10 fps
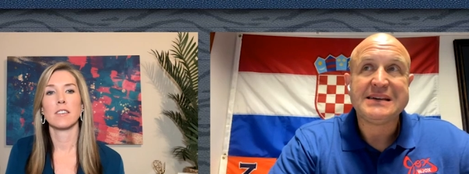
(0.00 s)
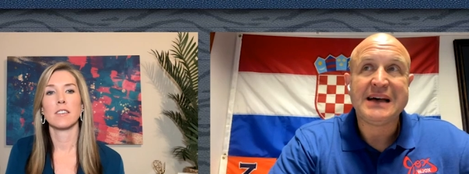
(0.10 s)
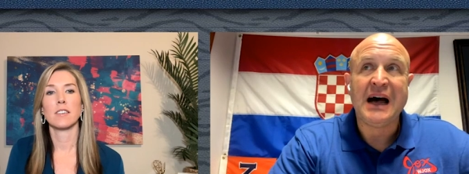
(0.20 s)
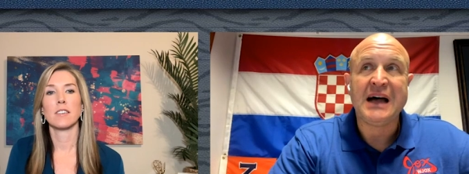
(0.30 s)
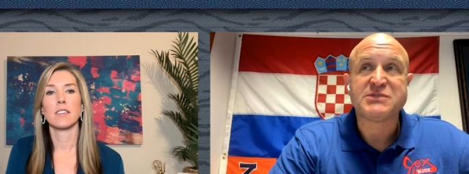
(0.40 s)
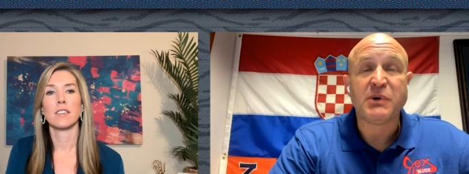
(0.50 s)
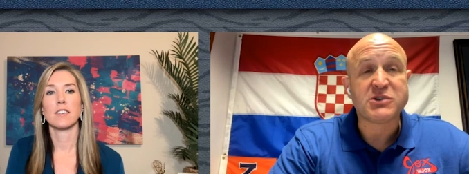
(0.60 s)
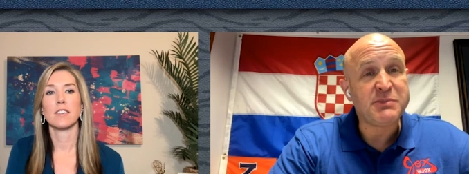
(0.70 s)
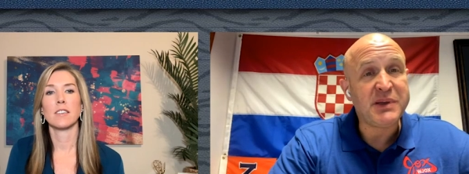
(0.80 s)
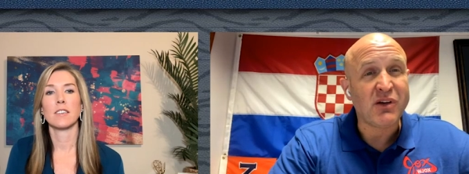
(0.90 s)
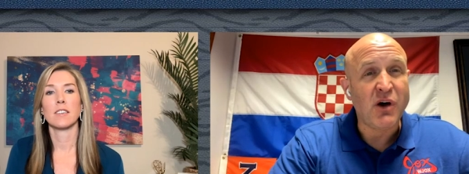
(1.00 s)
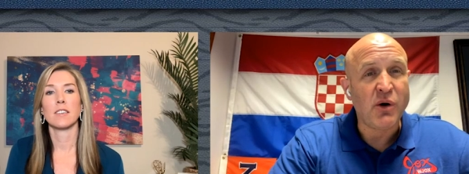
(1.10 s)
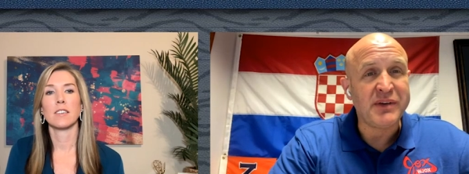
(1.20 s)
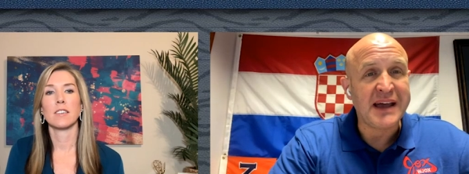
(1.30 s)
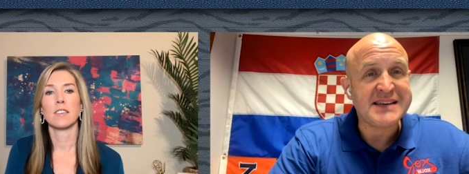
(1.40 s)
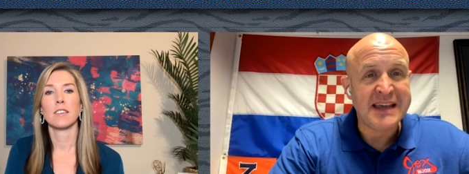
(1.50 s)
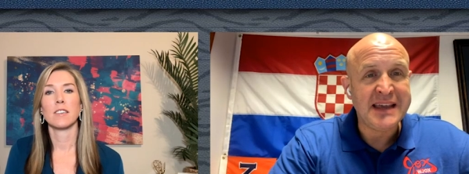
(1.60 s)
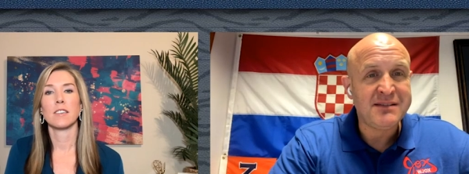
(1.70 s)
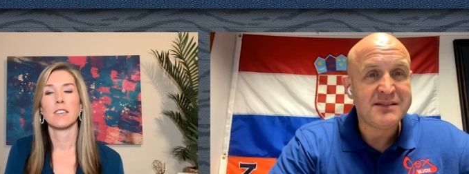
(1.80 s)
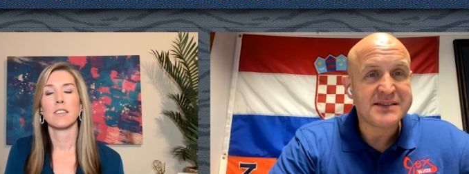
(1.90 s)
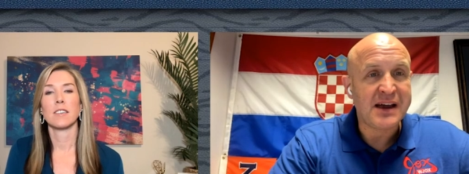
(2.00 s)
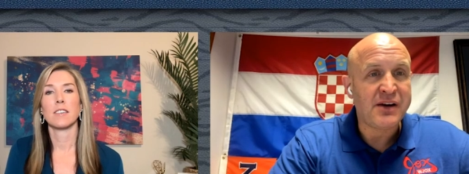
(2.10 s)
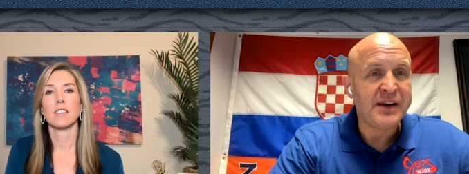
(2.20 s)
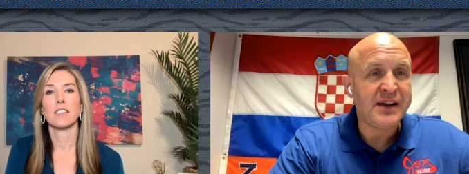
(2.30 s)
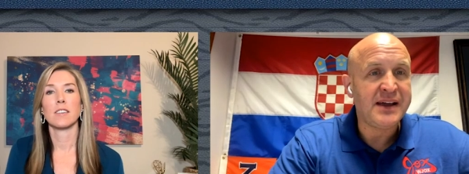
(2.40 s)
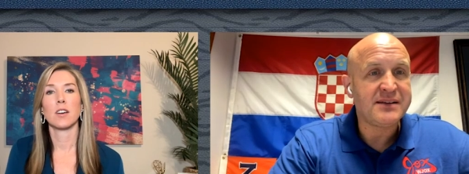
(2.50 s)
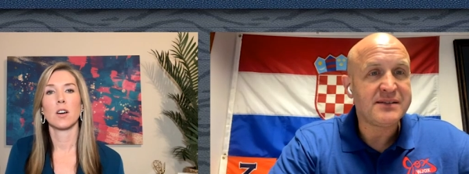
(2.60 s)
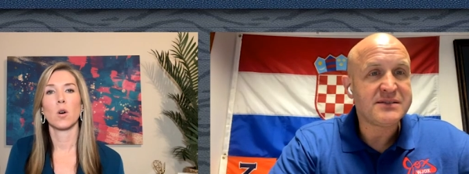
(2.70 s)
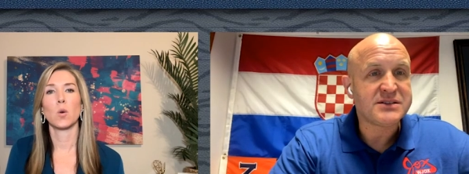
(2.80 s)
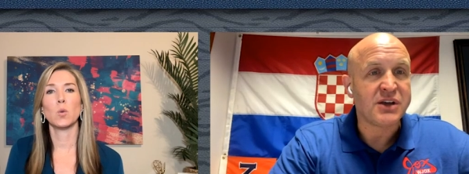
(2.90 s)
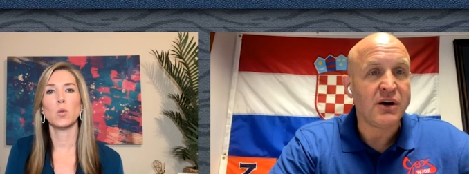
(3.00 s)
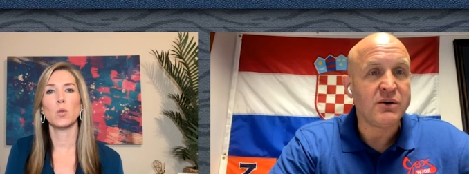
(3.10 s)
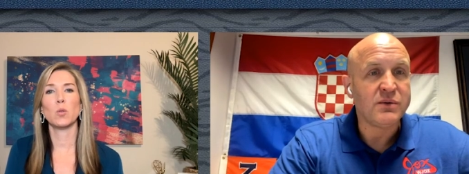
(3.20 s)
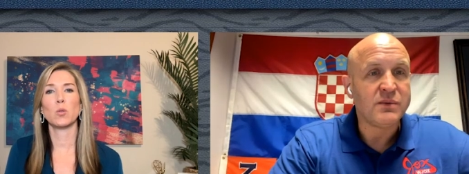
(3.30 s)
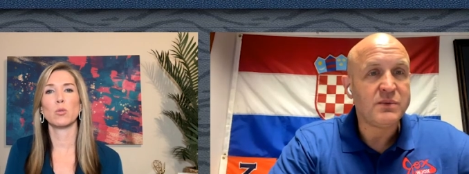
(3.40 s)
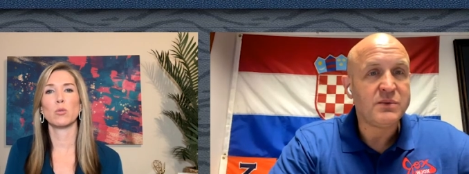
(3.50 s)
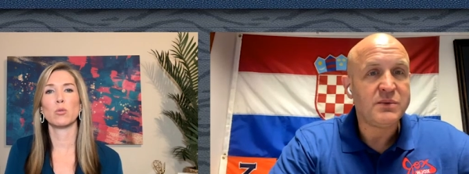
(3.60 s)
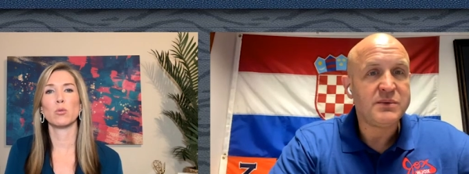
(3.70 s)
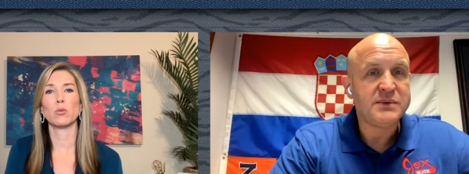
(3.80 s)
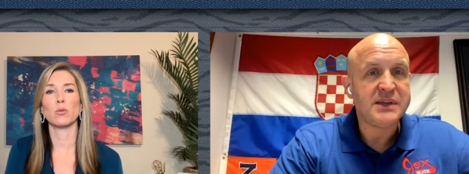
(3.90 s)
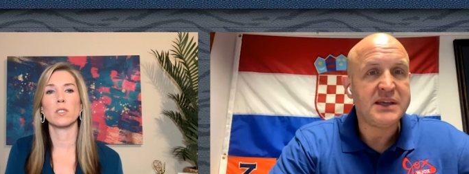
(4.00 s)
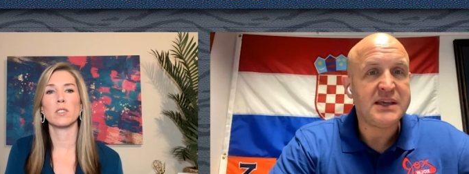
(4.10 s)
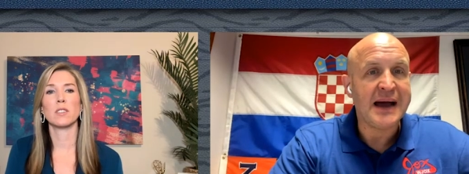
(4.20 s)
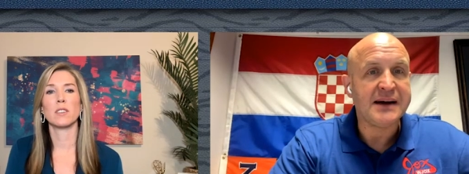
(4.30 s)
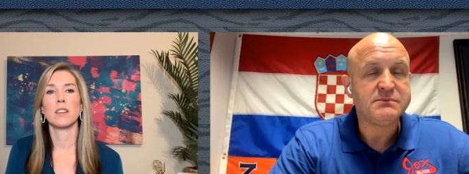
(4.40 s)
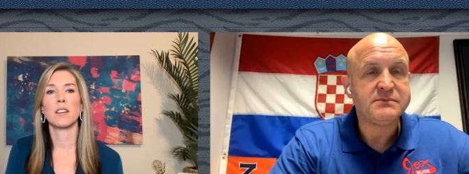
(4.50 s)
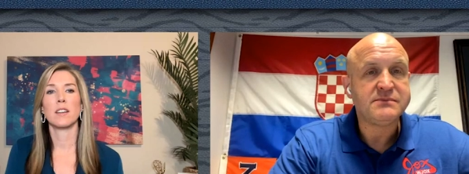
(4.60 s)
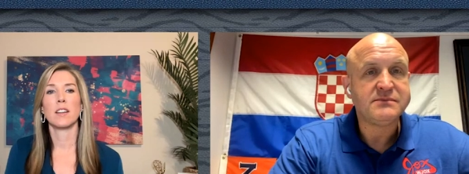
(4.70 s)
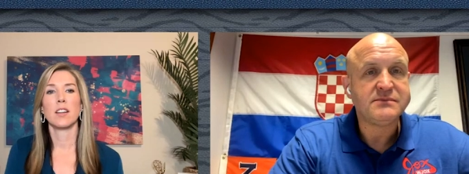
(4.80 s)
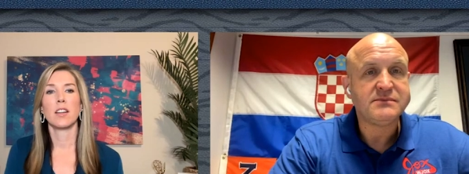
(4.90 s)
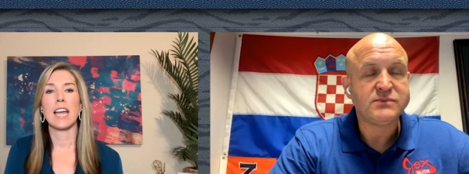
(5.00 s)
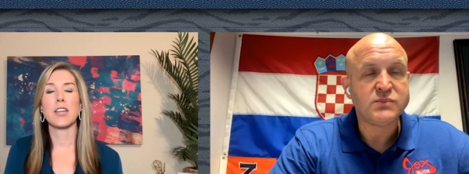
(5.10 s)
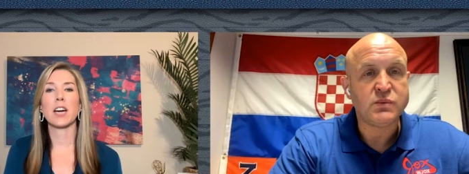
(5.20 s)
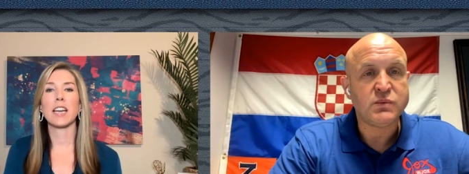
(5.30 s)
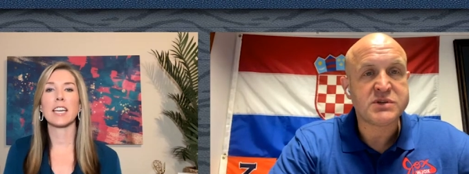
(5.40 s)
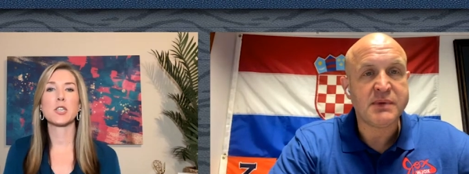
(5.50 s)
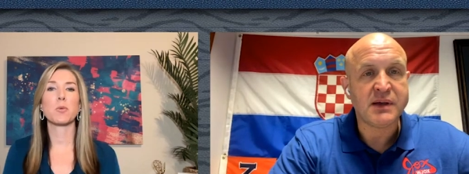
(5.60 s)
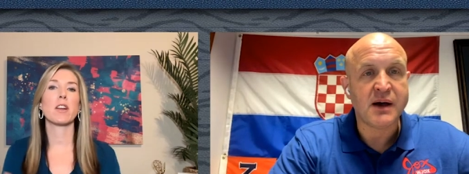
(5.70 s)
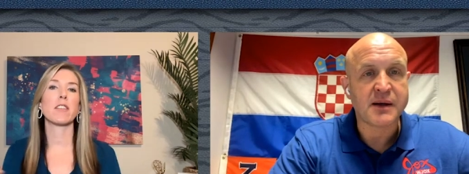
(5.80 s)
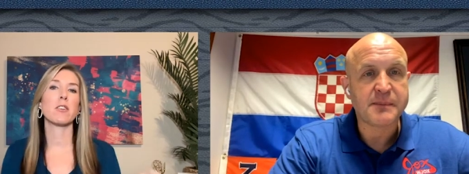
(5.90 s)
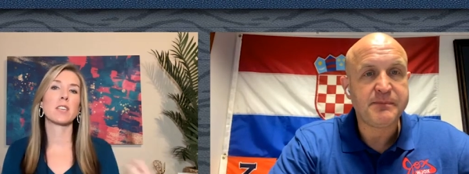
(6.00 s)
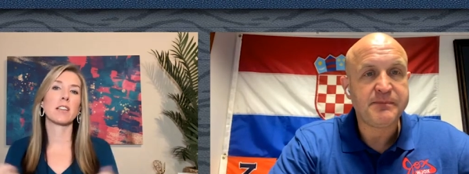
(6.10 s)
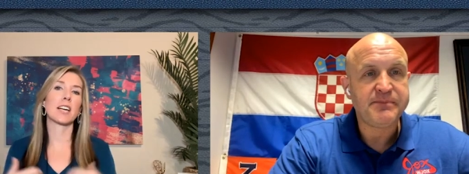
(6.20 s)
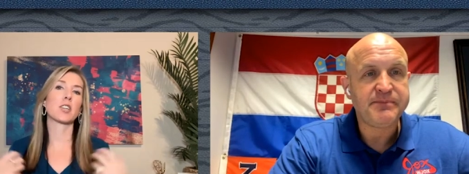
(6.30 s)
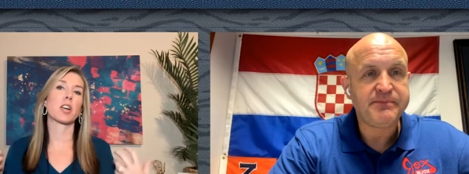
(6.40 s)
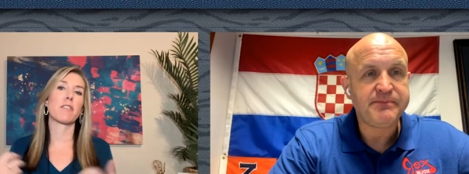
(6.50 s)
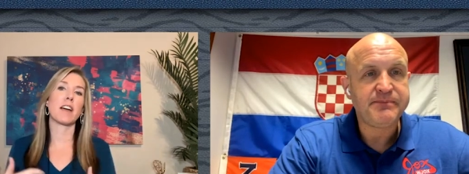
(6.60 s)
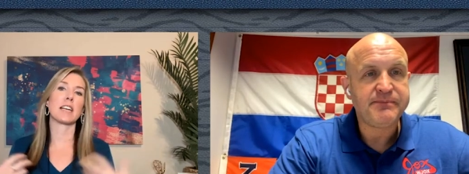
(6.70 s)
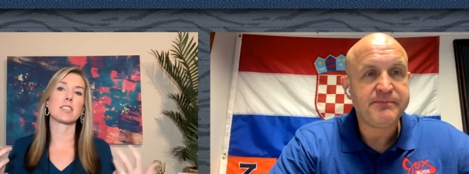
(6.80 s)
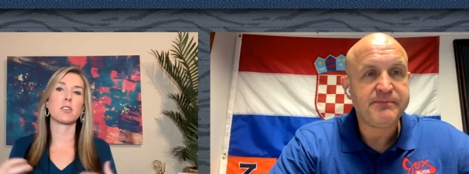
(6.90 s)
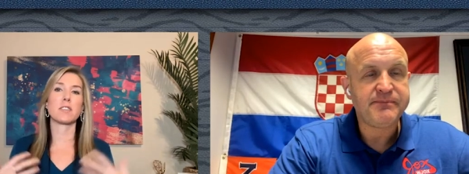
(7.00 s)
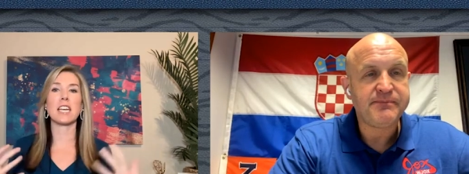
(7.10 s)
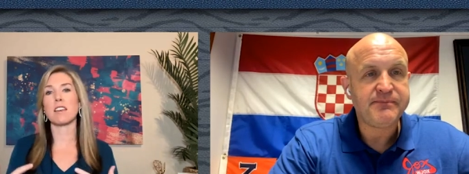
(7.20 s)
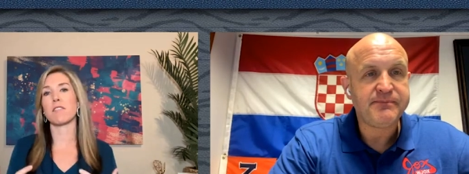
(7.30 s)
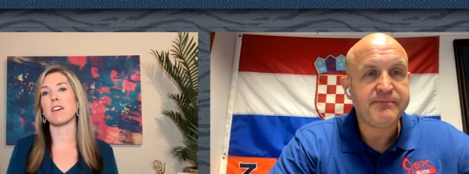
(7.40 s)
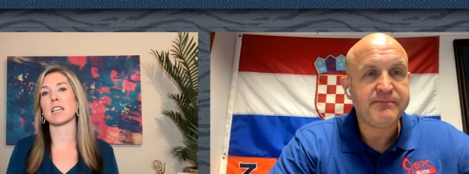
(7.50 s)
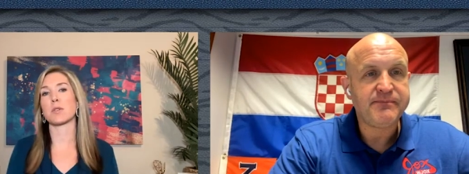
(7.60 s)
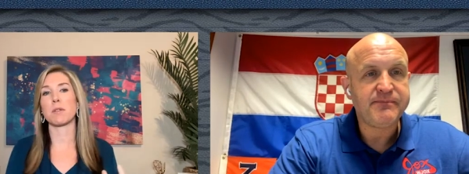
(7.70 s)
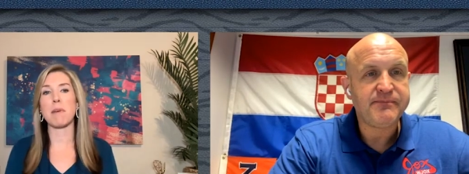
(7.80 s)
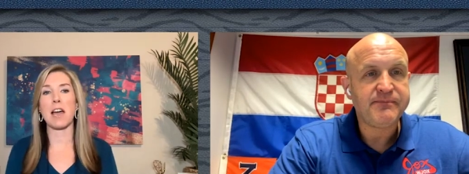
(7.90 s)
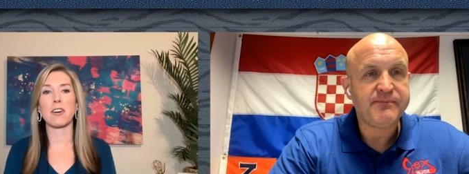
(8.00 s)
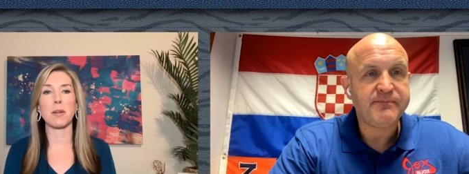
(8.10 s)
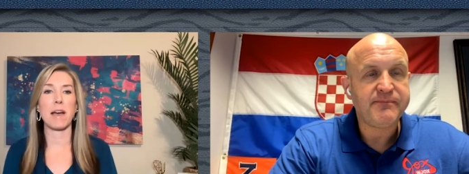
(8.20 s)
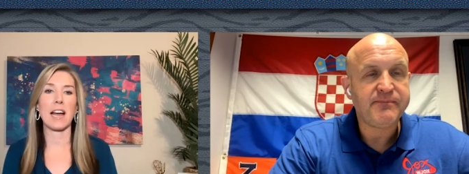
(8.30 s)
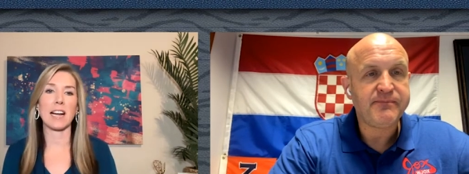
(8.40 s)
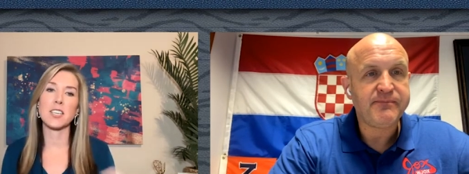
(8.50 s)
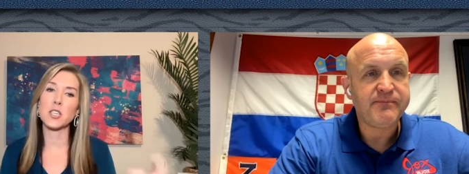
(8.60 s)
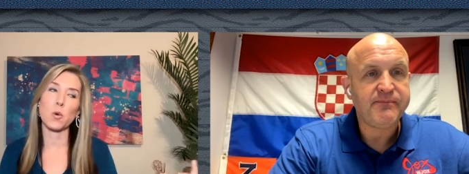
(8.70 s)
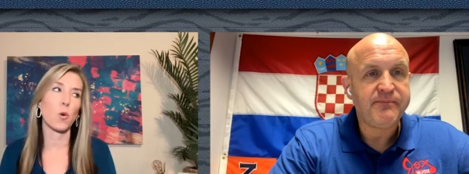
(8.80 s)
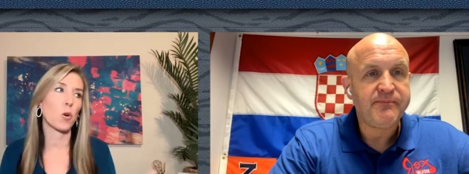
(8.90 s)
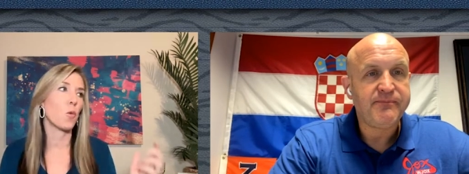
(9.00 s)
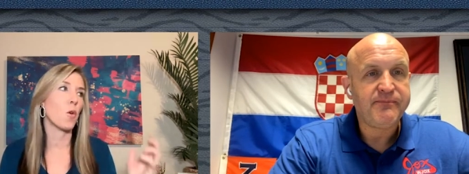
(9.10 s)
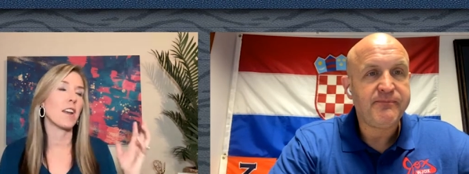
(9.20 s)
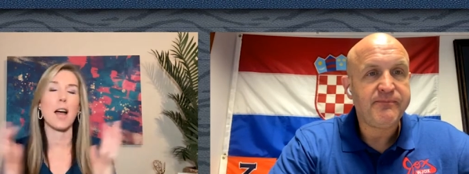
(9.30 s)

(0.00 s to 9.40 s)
Speaker 1: Uh, supposed to be the low of 19 Saturday night. So, Ooh. Yeah.
Speaker 2: Hey, you got to get you one of those electric vests, those heated vests with the battery pack. I just ordered one.